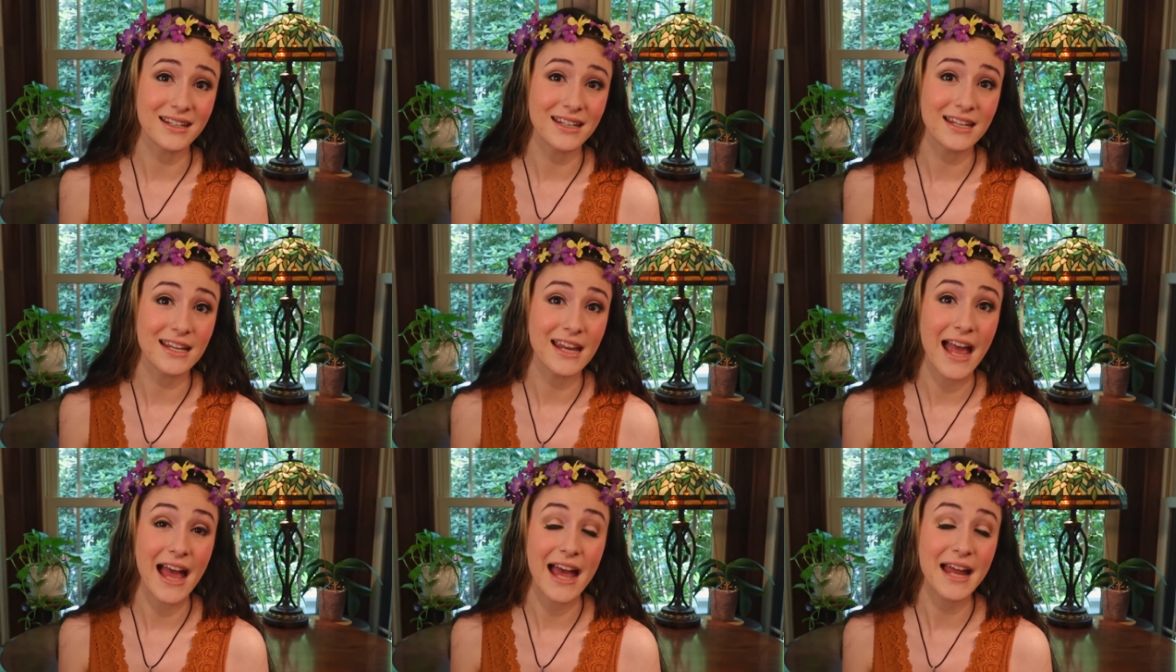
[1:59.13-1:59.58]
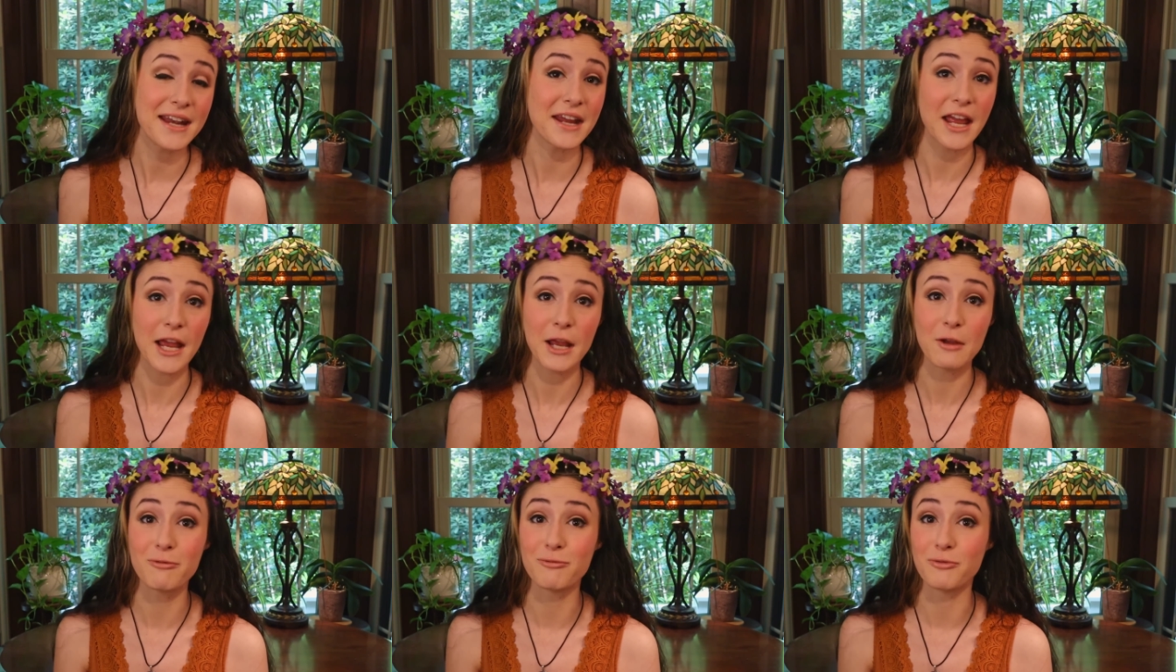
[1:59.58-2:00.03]
he had
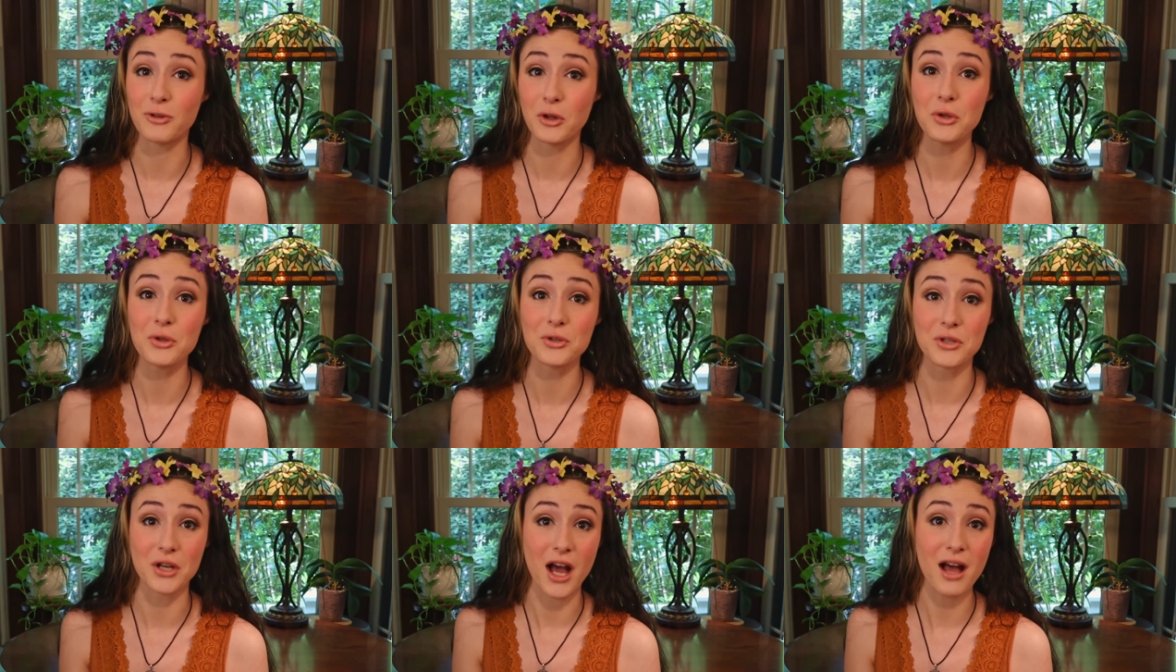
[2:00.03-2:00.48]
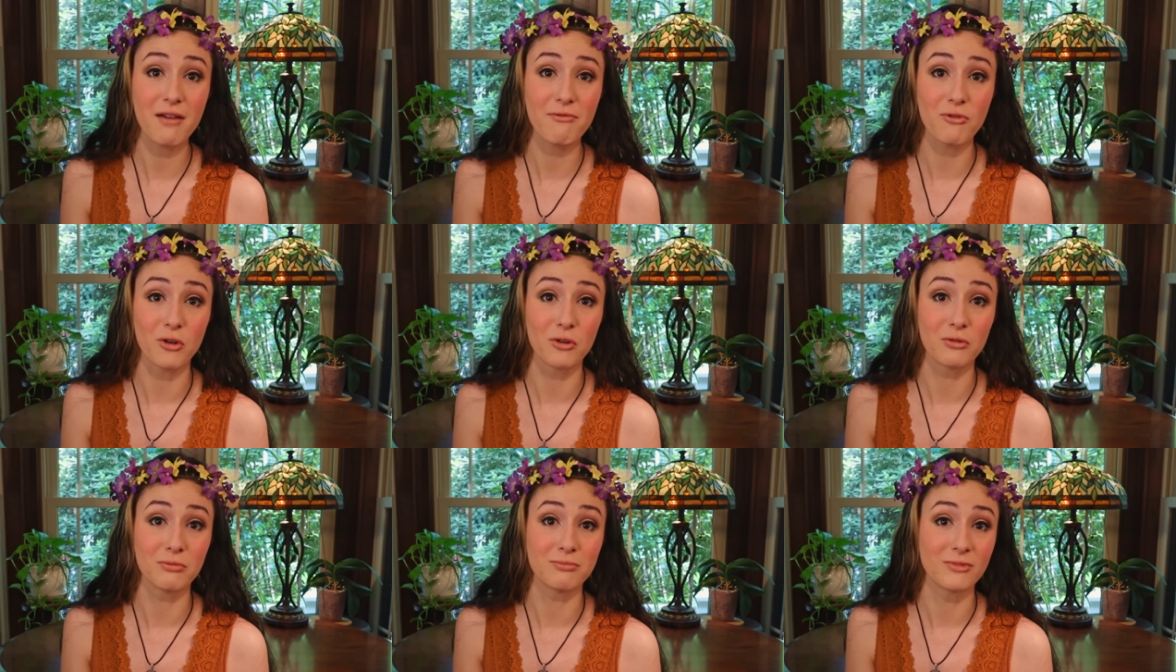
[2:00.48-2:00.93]
a full
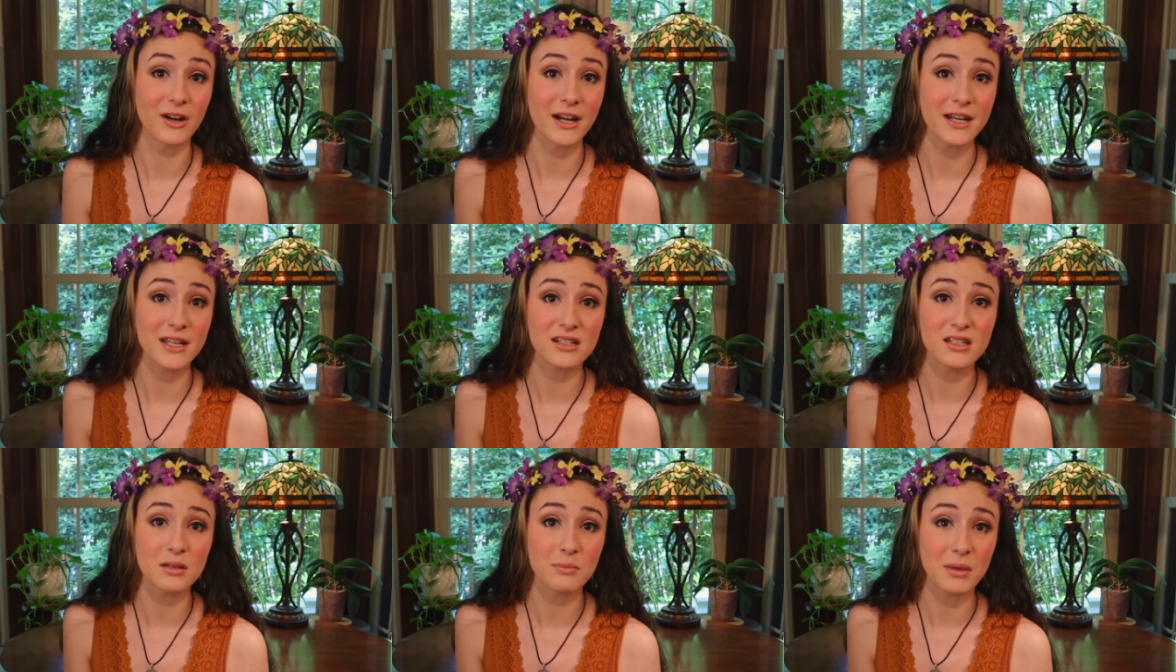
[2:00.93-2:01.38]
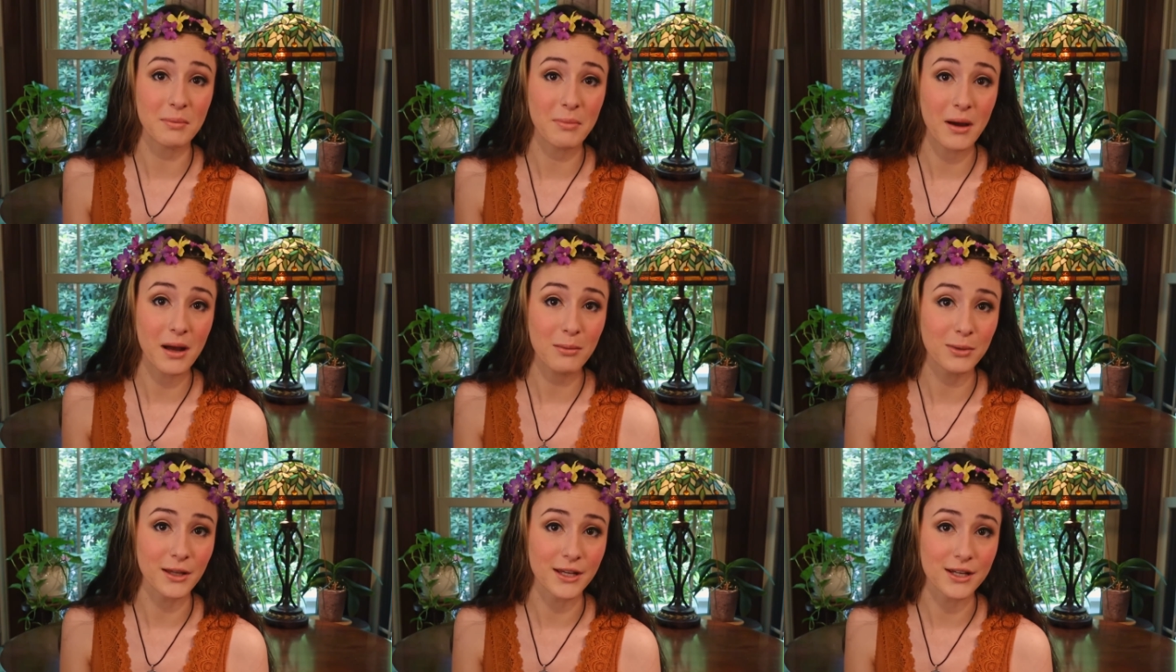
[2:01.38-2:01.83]
novel ready to be
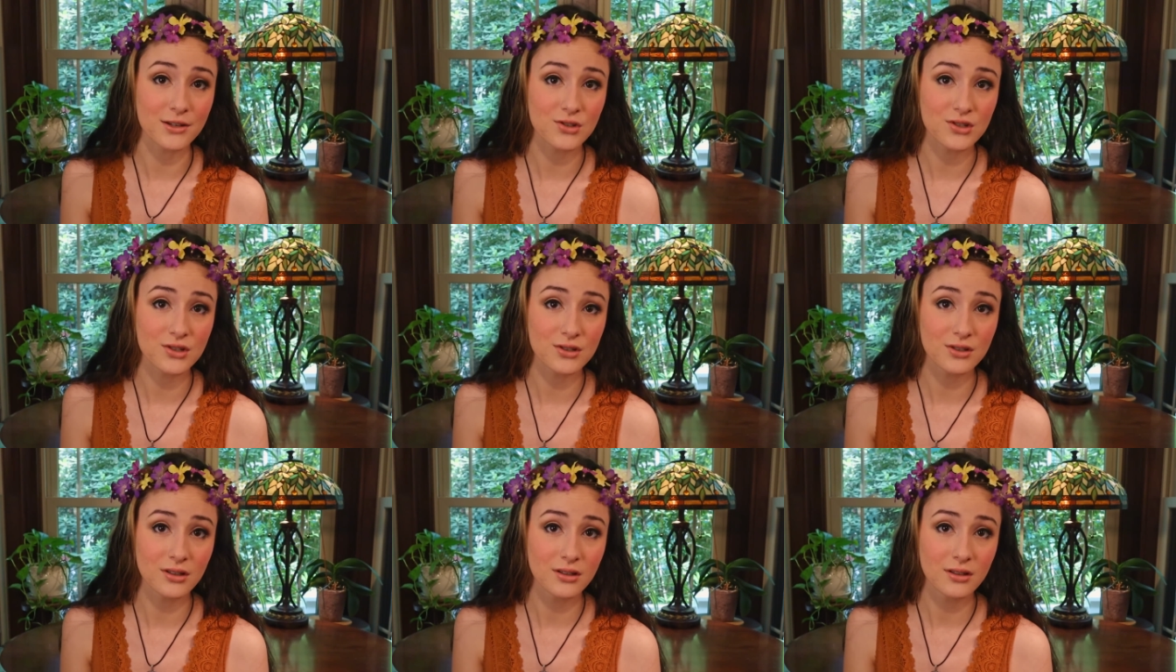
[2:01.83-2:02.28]
published.